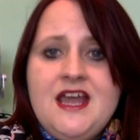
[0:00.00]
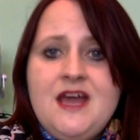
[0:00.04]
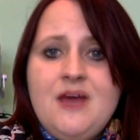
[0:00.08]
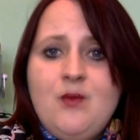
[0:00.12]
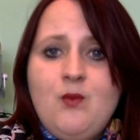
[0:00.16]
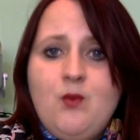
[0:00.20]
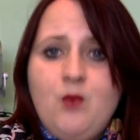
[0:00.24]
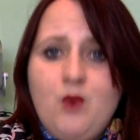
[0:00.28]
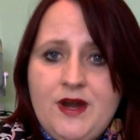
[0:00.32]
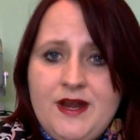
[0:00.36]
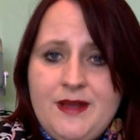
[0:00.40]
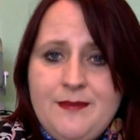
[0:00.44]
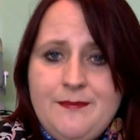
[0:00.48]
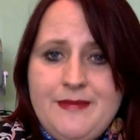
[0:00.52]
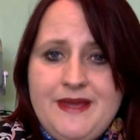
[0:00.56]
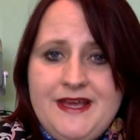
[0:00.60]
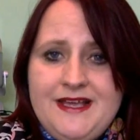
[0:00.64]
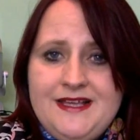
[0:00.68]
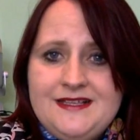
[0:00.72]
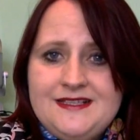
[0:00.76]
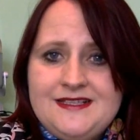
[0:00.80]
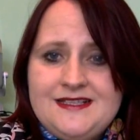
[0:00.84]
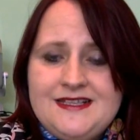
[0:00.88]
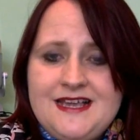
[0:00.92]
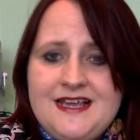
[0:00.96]
What it
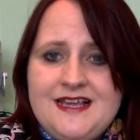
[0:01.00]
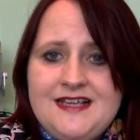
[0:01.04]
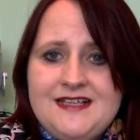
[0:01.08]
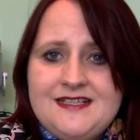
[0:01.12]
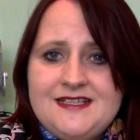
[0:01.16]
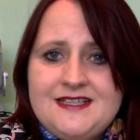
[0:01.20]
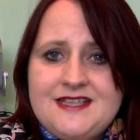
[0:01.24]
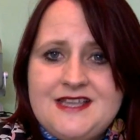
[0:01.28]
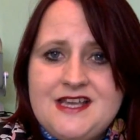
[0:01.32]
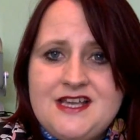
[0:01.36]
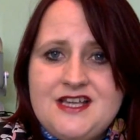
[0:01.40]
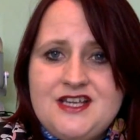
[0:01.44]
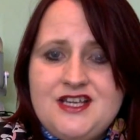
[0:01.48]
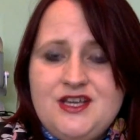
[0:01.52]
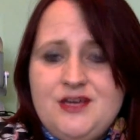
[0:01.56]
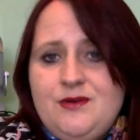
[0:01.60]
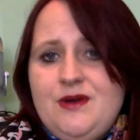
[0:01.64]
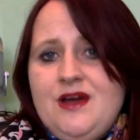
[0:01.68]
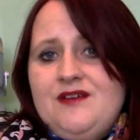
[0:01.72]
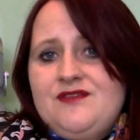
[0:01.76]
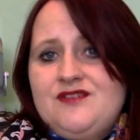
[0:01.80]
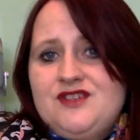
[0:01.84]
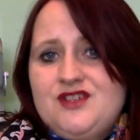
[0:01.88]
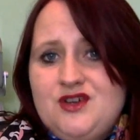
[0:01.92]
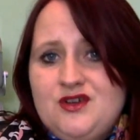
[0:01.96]
means is that you
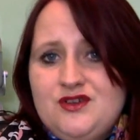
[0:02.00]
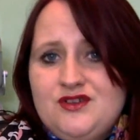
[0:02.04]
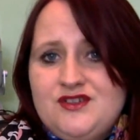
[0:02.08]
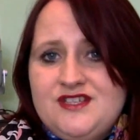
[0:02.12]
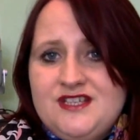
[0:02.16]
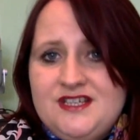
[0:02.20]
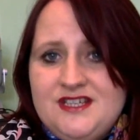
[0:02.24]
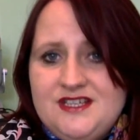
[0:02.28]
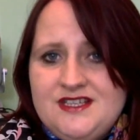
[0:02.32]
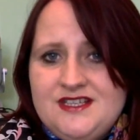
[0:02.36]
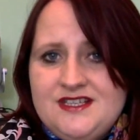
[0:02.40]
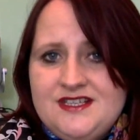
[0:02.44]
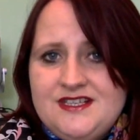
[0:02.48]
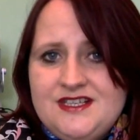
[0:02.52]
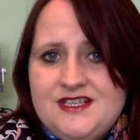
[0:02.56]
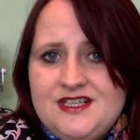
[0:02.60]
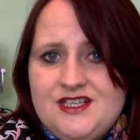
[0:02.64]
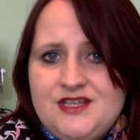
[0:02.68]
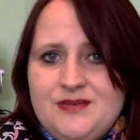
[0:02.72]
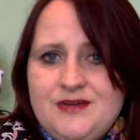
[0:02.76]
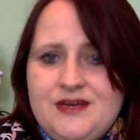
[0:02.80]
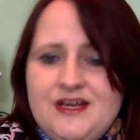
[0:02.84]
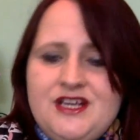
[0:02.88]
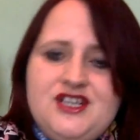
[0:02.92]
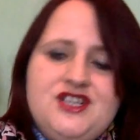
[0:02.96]
have to consider the
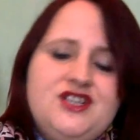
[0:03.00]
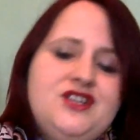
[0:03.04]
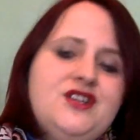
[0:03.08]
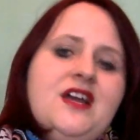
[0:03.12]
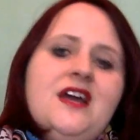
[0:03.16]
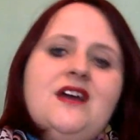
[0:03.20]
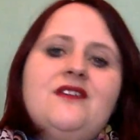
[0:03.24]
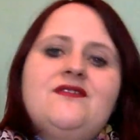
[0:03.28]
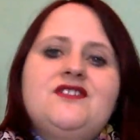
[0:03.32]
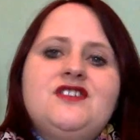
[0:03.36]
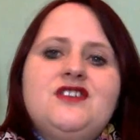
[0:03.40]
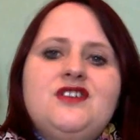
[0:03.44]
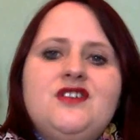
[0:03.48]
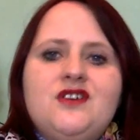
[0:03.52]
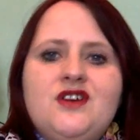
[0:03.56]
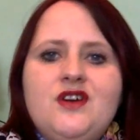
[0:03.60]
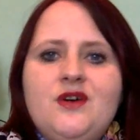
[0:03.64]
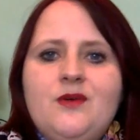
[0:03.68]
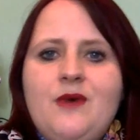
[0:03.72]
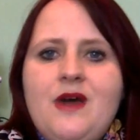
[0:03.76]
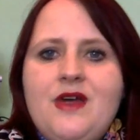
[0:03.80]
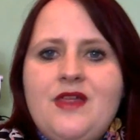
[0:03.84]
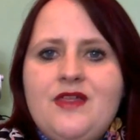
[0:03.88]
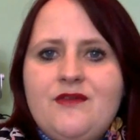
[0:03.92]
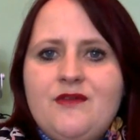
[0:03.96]
situation. You have to look
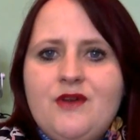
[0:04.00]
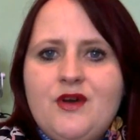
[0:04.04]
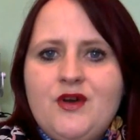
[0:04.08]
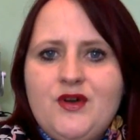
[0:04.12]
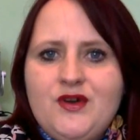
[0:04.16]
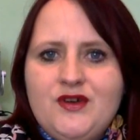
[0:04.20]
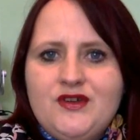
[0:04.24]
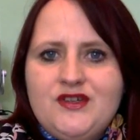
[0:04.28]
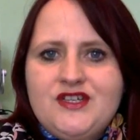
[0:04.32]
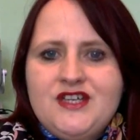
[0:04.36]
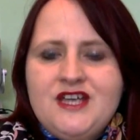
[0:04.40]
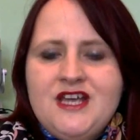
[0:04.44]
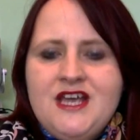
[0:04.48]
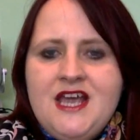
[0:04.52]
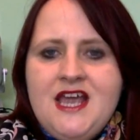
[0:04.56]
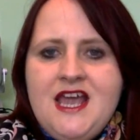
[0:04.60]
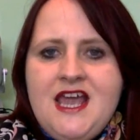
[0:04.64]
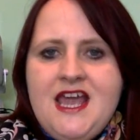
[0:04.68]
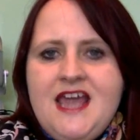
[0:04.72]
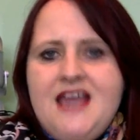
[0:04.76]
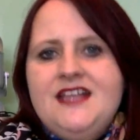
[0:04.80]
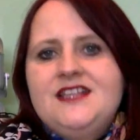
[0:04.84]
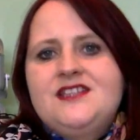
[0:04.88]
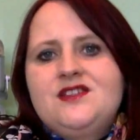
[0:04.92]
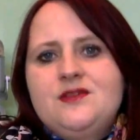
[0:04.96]
at whether or not
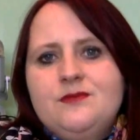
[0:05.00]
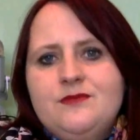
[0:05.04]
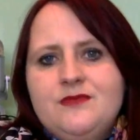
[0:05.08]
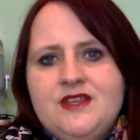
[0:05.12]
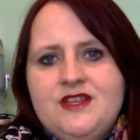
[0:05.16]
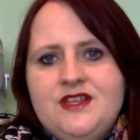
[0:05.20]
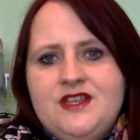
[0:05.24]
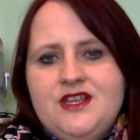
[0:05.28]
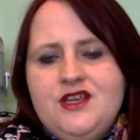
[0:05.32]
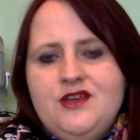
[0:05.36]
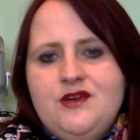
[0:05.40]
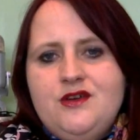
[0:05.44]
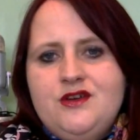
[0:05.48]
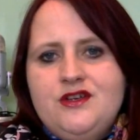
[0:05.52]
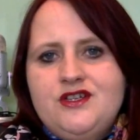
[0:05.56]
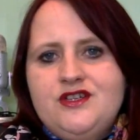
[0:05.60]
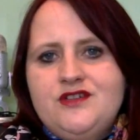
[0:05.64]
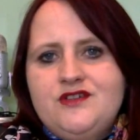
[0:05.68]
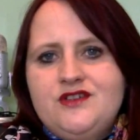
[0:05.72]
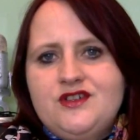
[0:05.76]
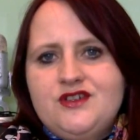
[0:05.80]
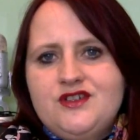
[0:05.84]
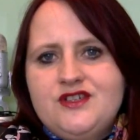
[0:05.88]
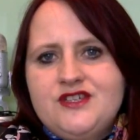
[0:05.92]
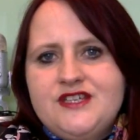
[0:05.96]
it's something that you could
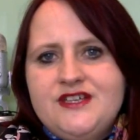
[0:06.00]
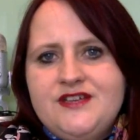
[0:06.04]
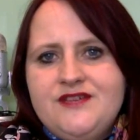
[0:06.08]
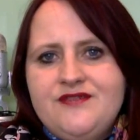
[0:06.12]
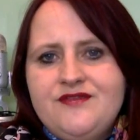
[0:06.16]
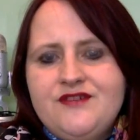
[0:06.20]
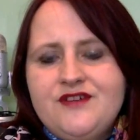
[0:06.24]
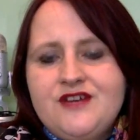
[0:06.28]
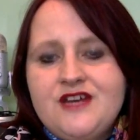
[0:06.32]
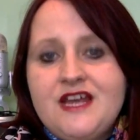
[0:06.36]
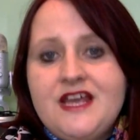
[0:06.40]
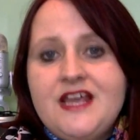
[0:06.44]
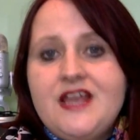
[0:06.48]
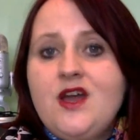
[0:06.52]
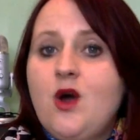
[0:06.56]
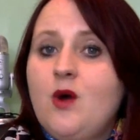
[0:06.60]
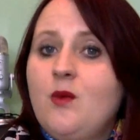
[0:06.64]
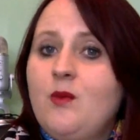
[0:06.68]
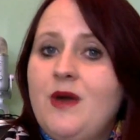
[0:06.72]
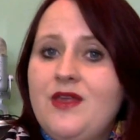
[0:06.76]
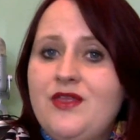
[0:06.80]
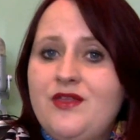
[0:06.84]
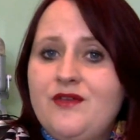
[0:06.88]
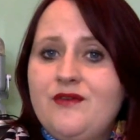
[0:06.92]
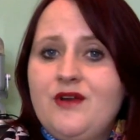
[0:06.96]
have done differently, or
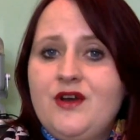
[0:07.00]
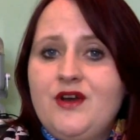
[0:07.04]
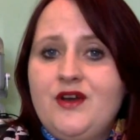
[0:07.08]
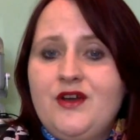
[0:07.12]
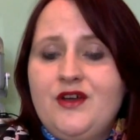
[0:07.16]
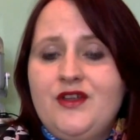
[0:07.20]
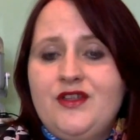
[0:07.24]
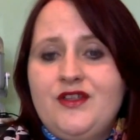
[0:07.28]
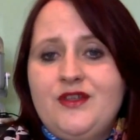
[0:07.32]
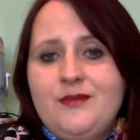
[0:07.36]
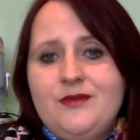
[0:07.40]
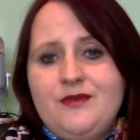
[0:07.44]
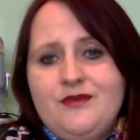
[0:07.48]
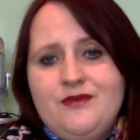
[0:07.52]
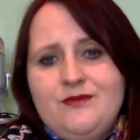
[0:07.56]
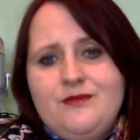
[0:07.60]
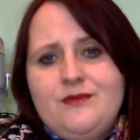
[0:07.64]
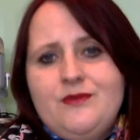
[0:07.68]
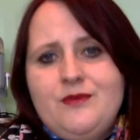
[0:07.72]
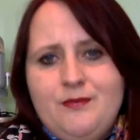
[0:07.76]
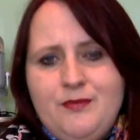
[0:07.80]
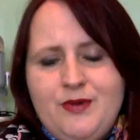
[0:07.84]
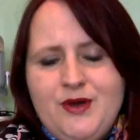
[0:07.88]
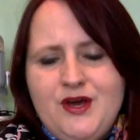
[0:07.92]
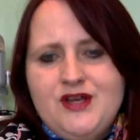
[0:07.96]
whether or not
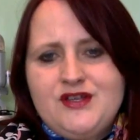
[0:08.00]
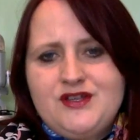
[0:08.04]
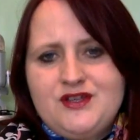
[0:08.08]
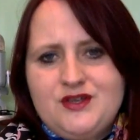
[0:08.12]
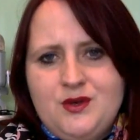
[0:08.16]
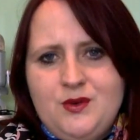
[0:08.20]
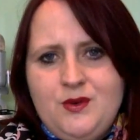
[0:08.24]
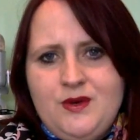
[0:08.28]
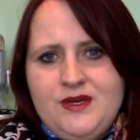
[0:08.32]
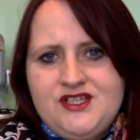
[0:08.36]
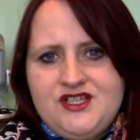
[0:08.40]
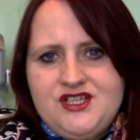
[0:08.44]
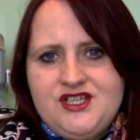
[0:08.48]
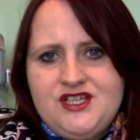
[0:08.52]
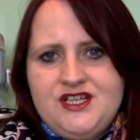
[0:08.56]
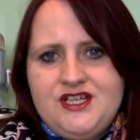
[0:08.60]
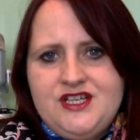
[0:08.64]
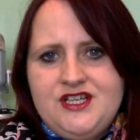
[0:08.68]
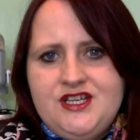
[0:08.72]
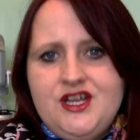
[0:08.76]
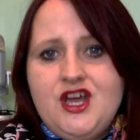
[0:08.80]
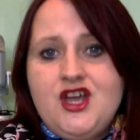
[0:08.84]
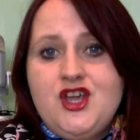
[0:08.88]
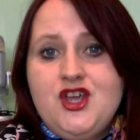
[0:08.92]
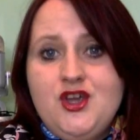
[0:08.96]
the person
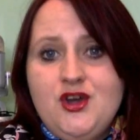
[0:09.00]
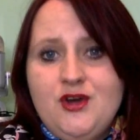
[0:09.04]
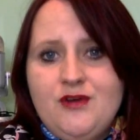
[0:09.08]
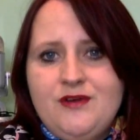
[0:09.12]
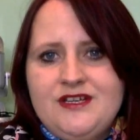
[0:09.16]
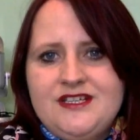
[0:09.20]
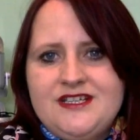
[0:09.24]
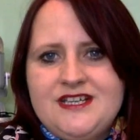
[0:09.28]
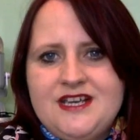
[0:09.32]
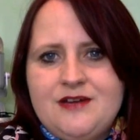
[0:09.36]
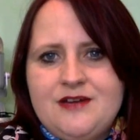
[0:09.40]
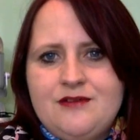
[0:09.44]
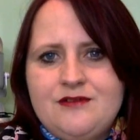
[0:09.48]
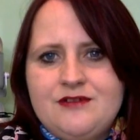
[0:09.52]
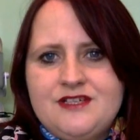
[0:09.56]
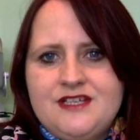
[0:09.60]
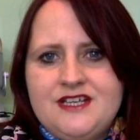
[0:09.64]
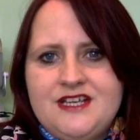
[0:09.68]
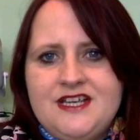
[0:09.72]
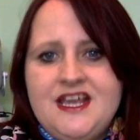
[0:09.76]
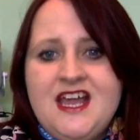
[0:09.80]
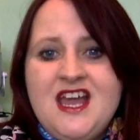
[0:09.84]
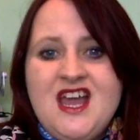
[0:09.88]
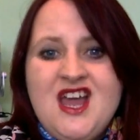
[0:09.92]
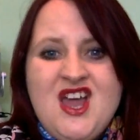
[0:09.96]
questioning your
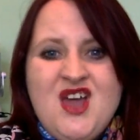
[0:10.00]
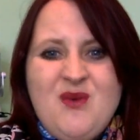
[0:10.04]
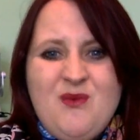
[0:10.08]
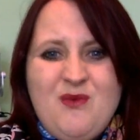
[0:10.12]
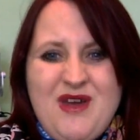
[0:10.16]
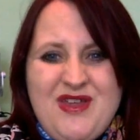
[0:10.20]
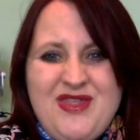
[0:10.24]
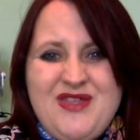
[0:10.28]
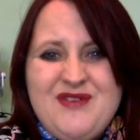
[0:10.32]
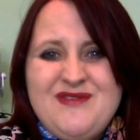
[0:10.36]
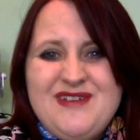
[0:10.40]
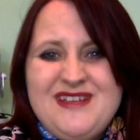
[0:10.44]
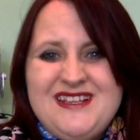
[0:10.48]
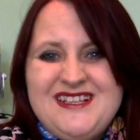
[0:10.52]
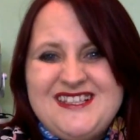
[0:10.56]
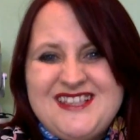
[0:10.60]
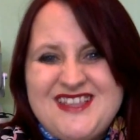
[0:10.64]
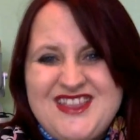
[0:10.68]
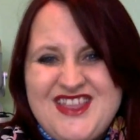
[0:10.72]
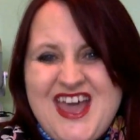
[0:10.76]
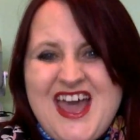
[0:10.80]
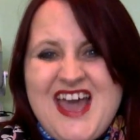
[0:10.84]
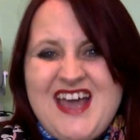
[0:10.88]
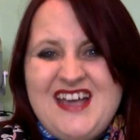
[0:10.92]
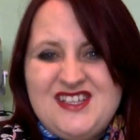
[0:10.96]
integrity, whether it's
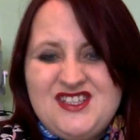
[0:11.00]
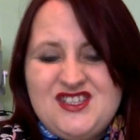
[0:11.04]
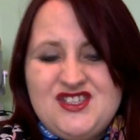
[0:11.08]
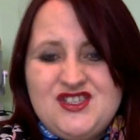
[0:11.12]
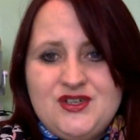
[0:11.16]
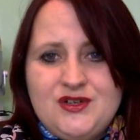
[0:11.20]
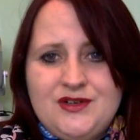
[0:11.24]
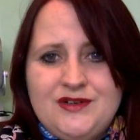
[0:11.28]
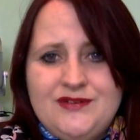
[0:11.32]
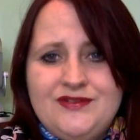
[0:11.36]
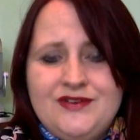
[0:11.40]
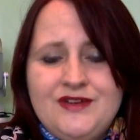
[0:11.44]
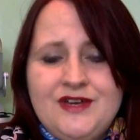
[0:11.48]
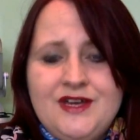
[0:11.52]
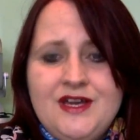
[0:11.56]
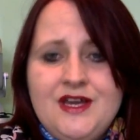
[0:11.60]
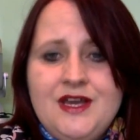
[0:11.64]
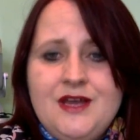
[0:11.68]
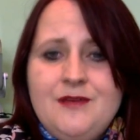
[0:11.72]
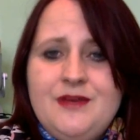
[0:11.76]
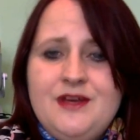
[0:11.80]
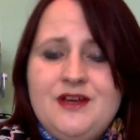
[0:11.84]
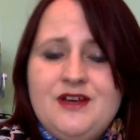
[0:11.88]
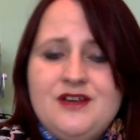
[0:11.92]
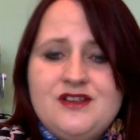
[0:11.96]
their stuff.
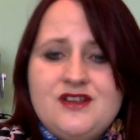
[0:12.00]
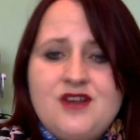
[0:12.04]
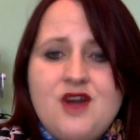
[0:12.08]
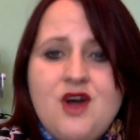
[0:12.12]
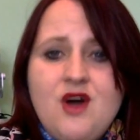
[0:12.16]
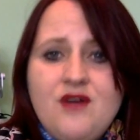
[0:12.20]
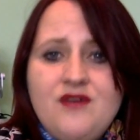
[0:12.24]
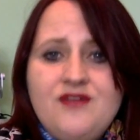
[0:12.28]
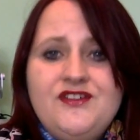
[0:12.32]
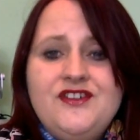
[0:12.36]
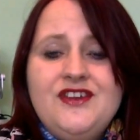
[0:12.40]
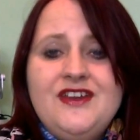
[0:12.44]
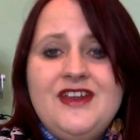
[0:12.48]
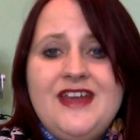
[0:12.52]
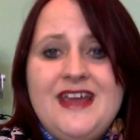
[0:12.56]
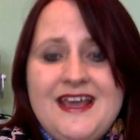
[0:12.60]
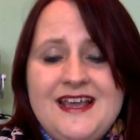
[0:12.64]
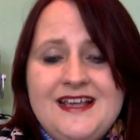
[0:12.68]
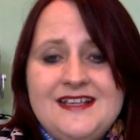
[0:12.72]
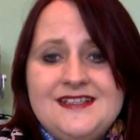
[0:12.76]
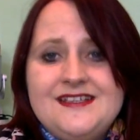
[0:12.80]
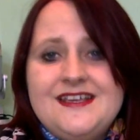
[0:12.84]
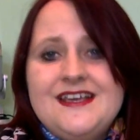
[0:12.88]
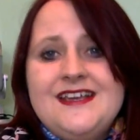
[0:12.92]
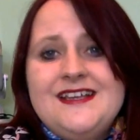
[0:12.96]
Because often it
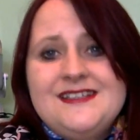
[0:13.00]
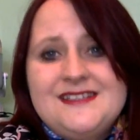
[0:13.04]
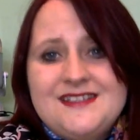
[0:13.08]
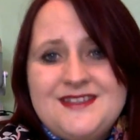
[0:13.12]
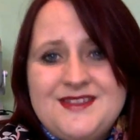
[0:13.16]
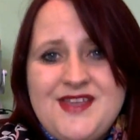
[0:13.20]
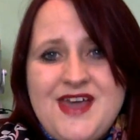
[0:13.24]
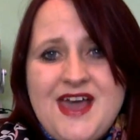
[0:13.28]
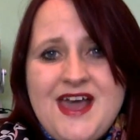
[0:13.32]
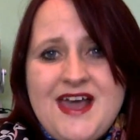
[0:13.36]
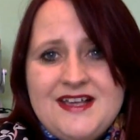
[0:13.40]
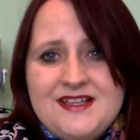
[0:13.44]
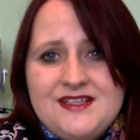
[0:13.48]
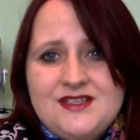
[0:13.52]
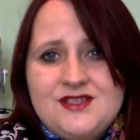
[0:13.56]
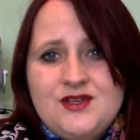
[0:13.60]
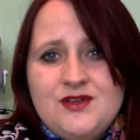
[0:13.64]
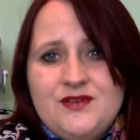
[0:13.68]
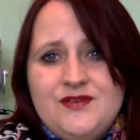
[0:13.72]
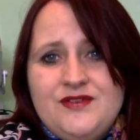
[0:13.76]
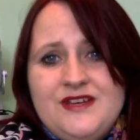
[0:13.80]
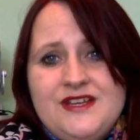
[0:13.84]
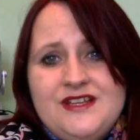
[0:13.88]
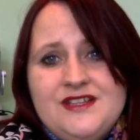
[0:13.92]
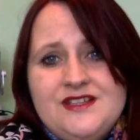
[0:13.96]
is, it's their stuff,